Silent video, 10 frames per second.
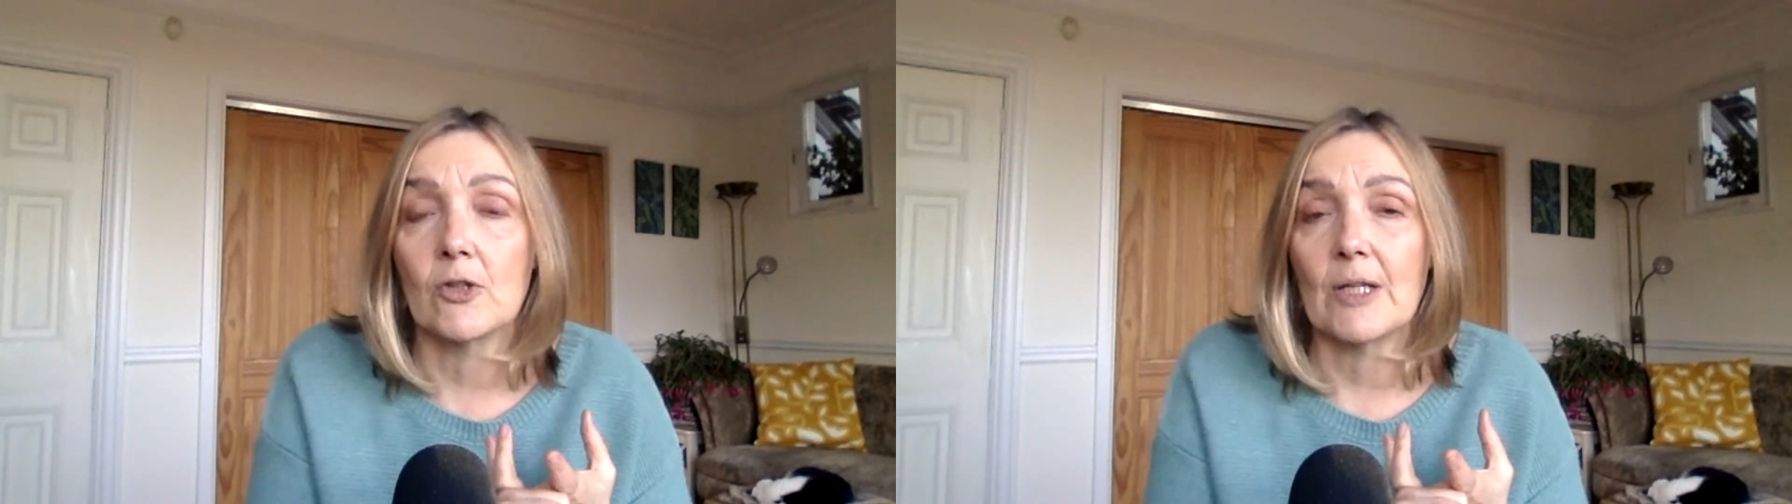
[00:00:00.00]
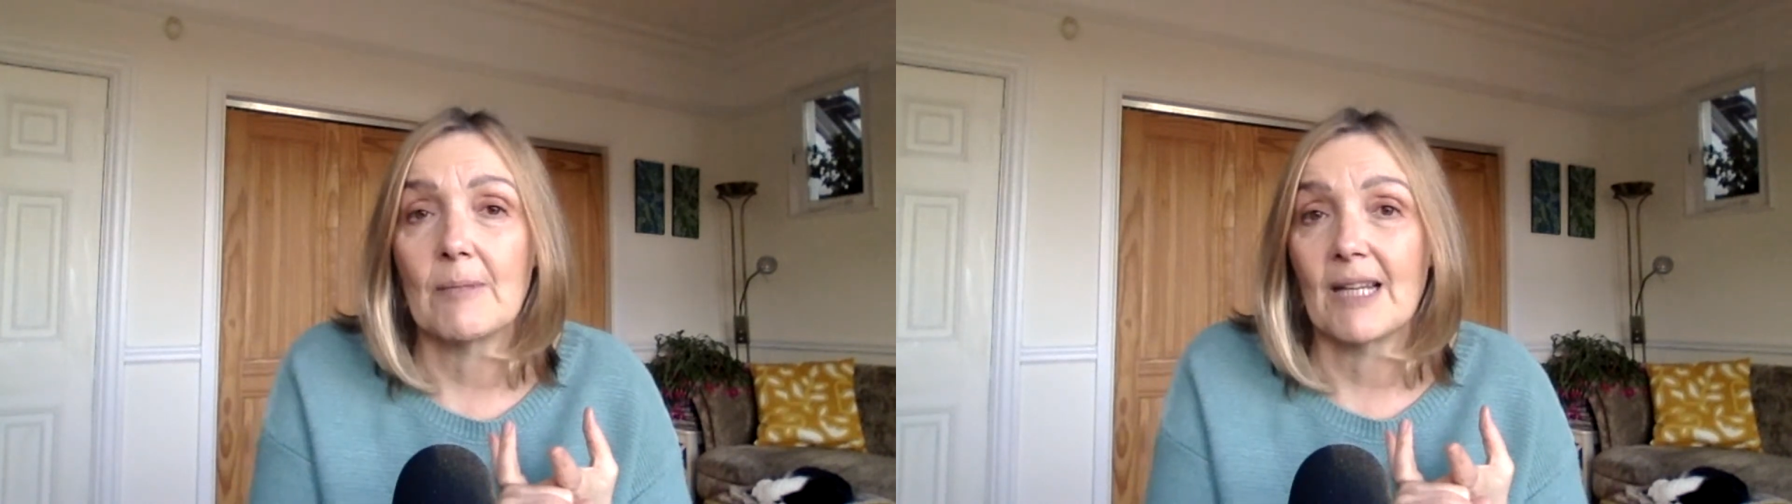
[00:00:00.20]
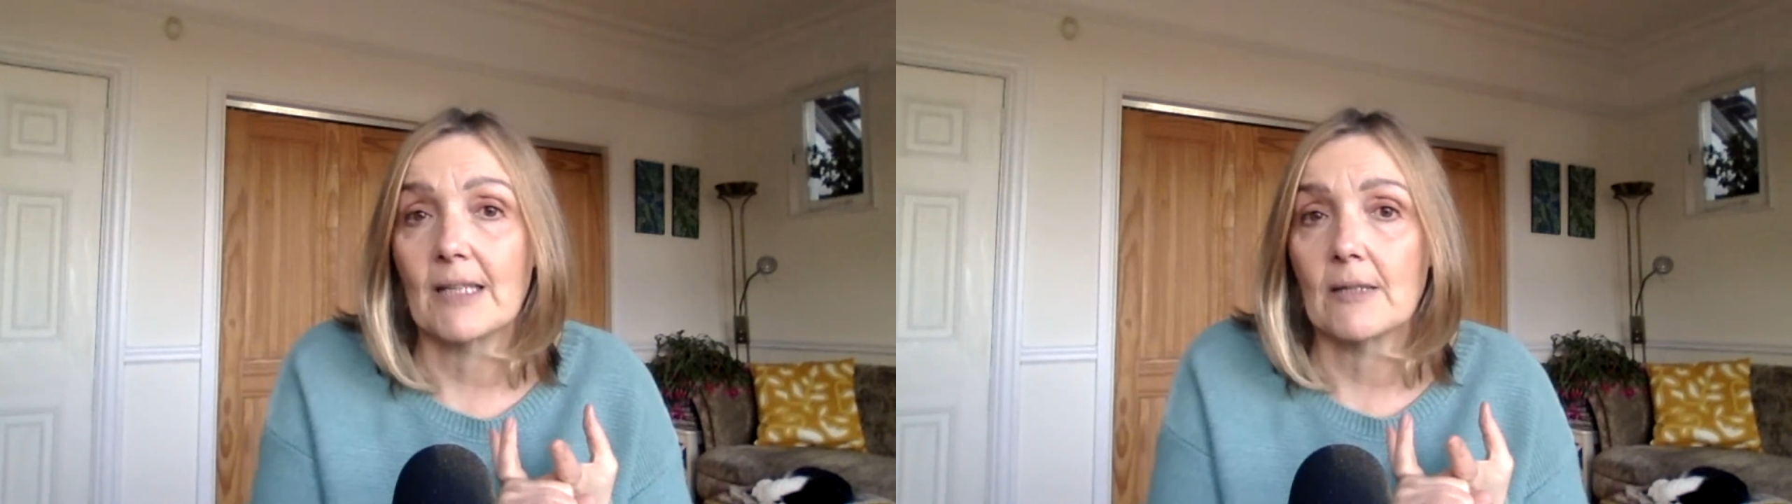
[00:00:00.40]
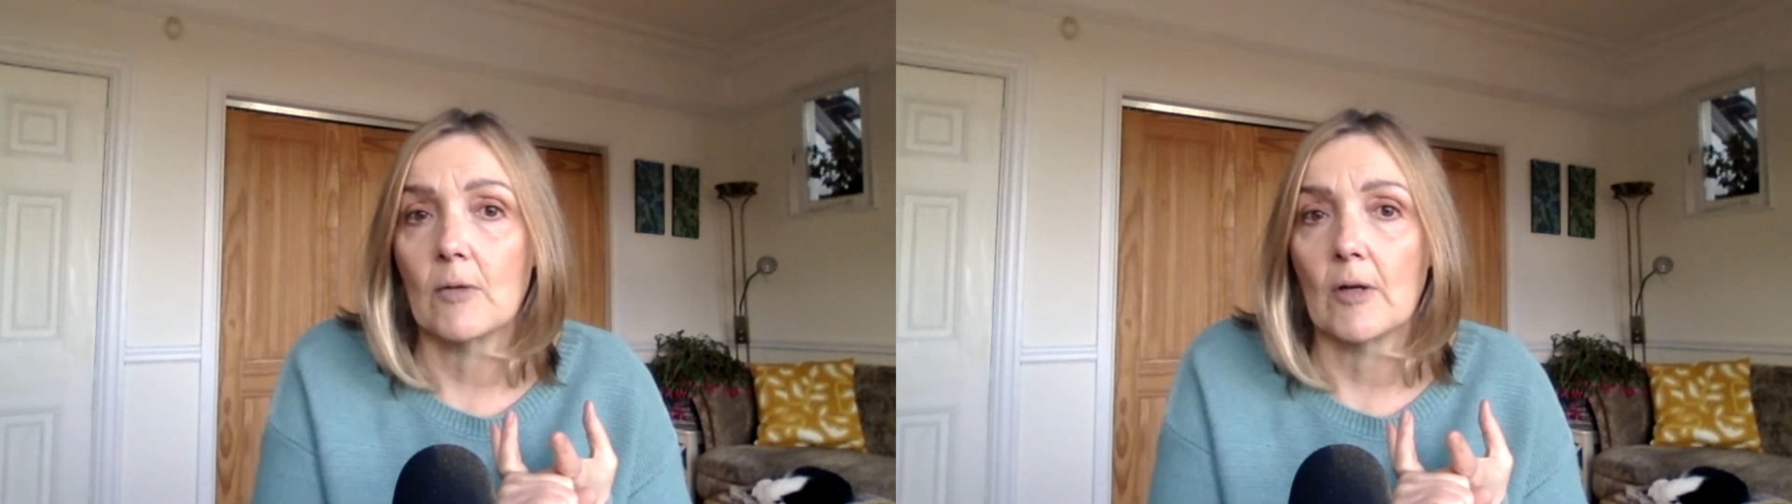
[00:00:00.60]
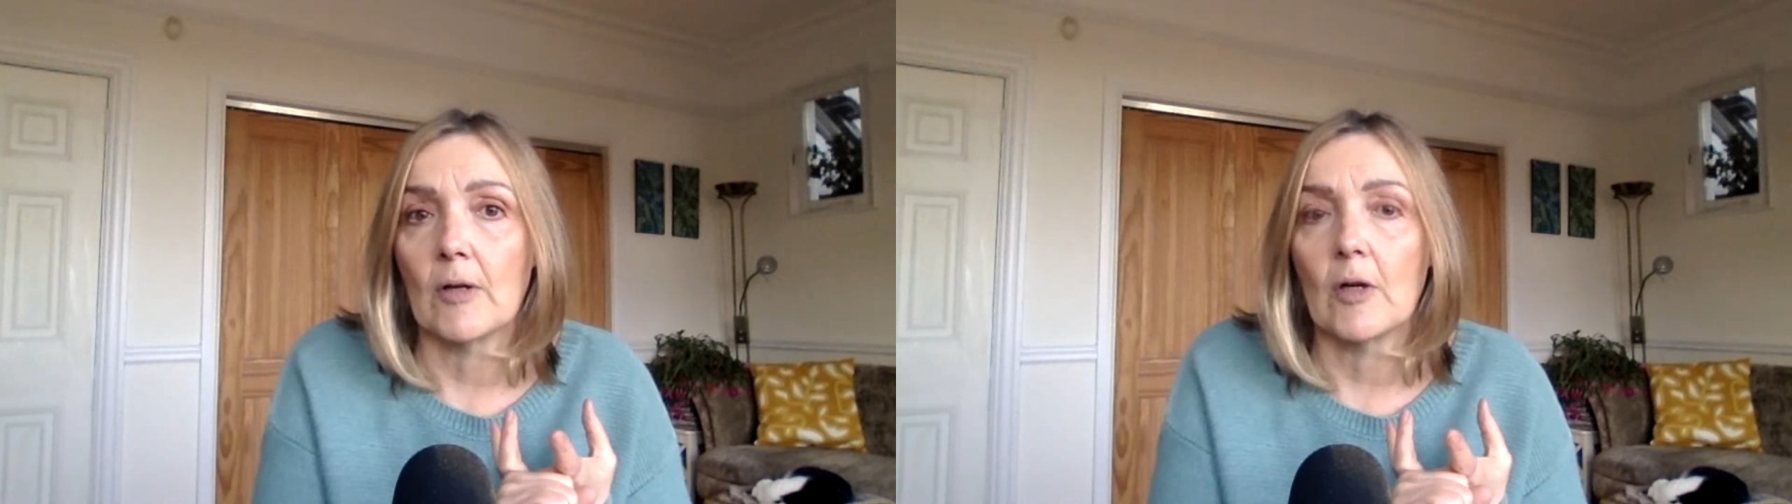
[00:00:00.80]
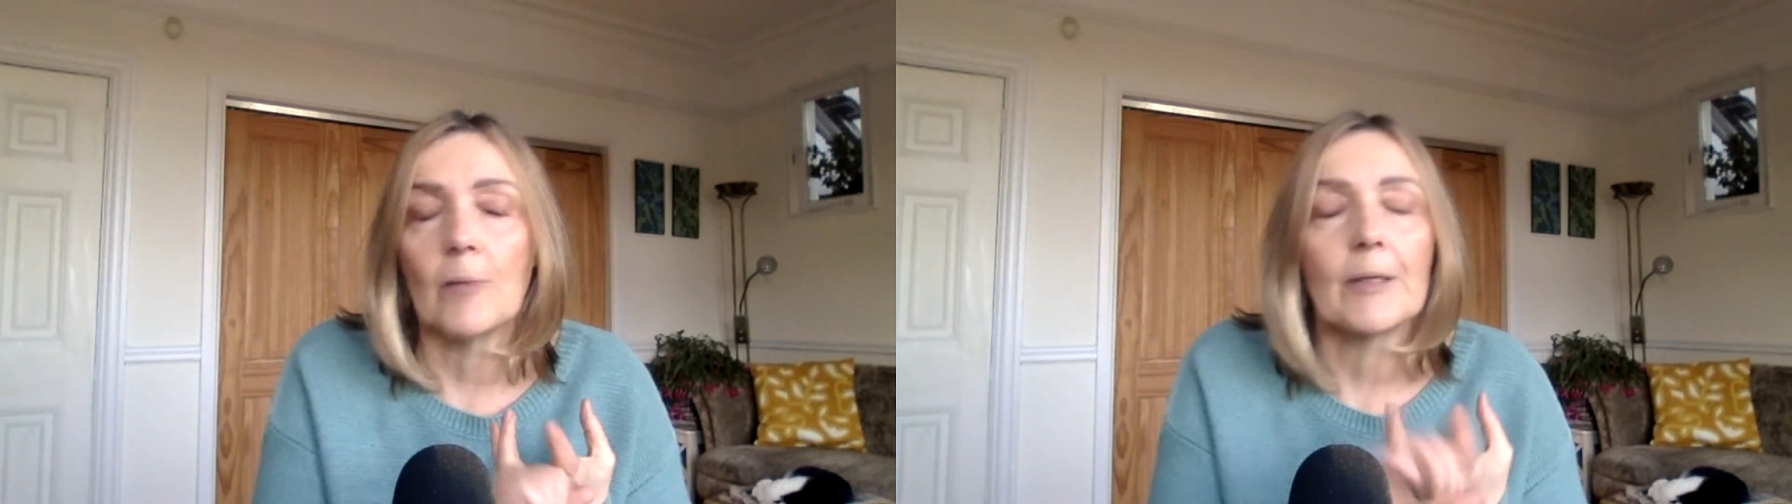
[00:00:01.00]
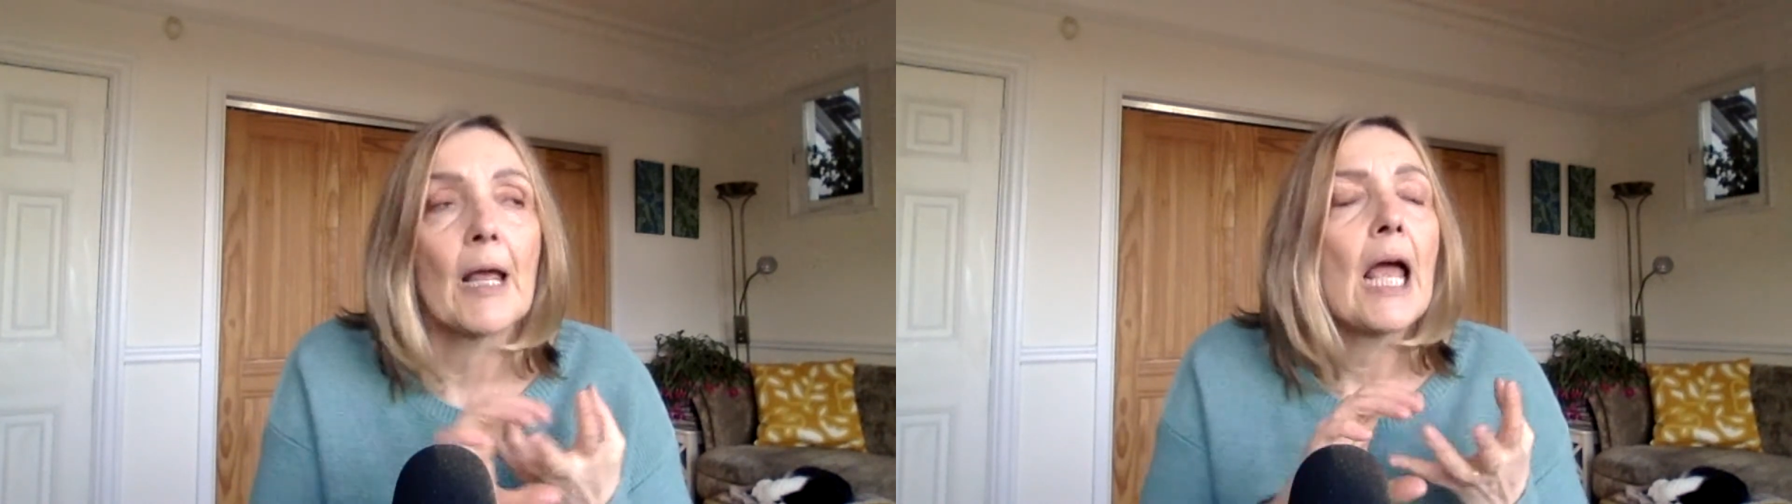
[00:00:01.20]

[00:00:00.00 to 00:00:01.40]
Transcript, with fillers: treatment that's not uncommon